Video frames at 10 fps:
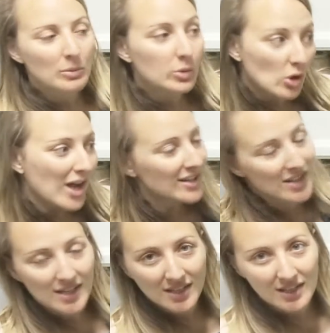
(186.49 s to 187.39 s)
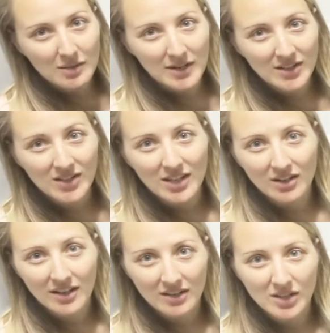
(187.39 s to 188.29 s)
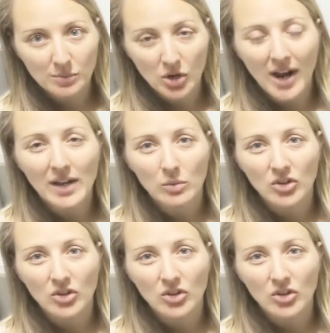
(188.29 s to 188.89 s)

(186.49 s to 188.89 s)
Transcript: processing them necessarily in this brine.